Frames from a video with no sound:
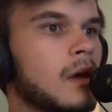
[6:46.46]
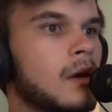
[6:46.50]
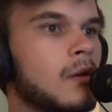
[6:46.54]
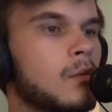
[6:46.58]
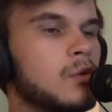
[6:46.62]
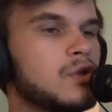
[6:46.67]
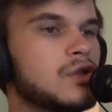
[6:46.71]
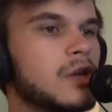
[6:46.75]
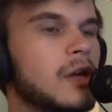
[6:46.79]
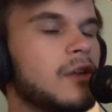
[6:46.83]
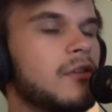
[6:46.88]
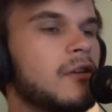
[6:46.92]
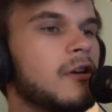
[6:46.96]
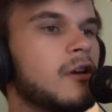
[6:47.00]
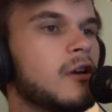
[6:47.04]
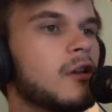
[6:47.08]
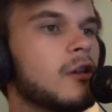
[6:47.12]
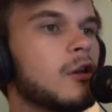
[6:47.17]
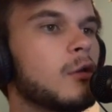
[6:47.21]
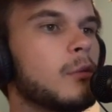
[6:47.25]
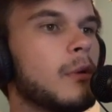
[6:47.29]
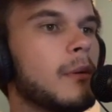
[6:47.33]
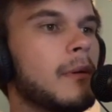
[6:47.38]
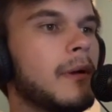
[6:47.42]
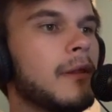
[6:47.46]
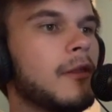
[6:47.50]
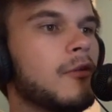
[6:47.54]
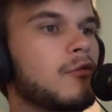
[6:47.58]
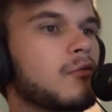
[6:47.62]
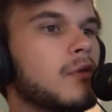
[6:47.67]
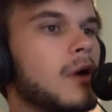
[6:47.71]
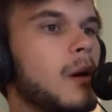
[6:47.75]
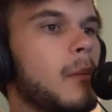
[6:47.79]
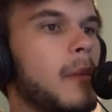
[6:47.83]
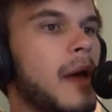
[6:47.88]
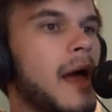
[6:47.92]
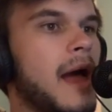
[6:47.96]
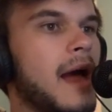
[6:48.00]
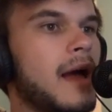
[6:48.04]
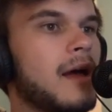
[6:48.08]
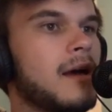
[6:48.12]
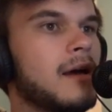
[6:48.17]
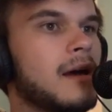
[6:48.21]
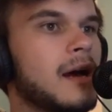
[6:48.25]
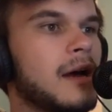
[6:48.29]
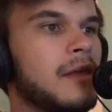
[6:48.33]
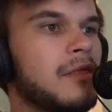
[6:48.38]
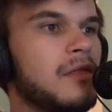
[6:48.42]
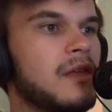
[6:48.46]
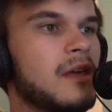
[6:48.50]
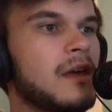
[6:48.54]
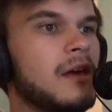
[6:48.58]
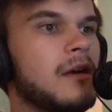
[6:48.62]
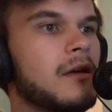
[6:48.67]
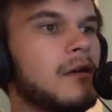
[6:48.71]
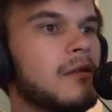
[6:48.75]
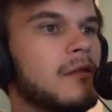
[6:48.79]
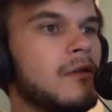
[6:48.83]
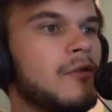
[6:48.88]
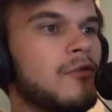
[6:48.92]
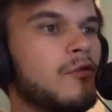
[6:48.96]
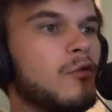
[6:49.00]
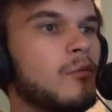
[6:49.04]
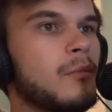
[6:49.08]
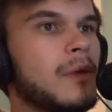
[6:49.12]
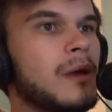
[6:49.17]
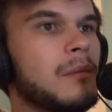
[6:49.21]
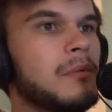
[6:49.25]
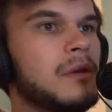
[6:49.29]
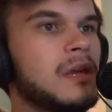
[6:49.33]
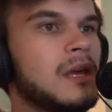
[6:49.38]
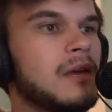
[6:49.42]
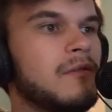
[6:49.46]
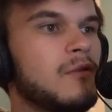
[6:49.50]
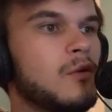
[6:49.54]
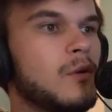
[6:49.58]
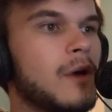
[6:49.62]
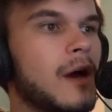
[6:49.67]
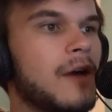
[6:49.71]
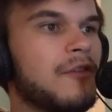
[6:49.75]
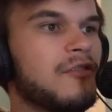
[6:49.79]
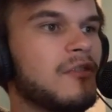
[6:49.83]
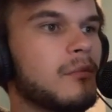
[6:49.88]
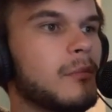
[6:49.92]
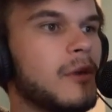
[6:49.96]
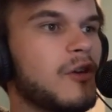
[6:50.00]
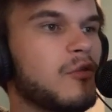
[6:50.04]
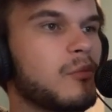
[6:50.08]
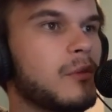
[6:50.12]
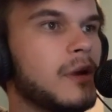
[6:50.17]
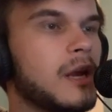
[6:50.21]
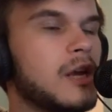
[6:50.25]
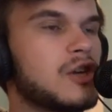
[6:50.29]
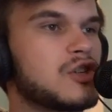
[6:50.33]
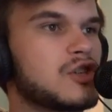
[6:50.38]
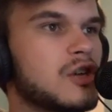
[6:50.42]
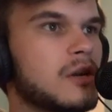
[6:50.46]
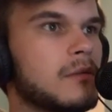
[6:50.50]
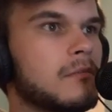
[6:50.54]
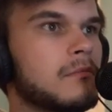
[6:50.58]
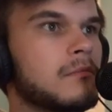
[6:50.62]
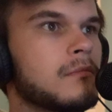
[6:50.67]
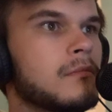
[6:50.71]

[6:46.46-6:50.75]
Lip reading: I'd like to hear a little bit about this ROM hack. I think this will maybe give you guys some explanation.